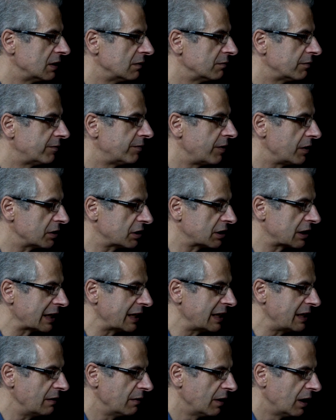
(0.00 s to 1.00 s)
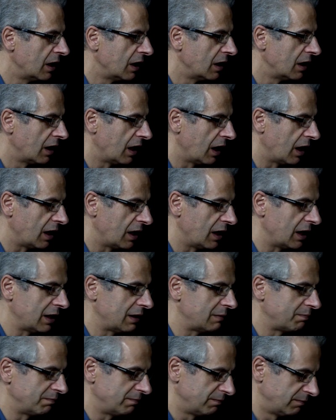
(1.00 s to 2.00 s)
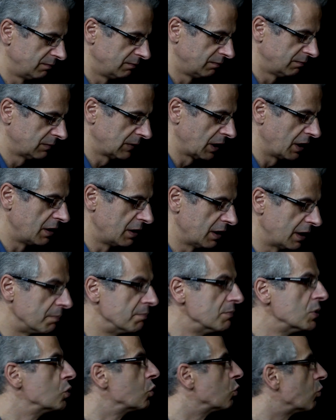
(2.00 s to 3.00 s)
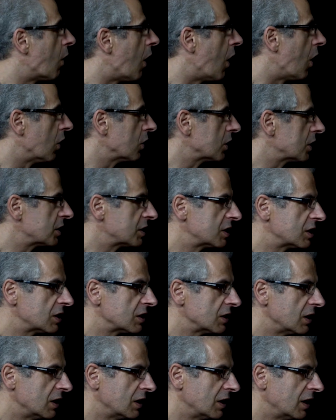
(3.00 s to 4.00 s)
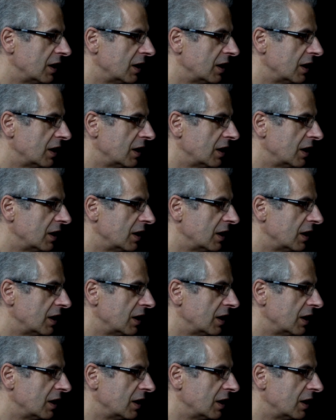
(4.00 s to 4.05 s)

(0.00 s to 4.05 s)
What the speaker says: Firstly, the moon rocks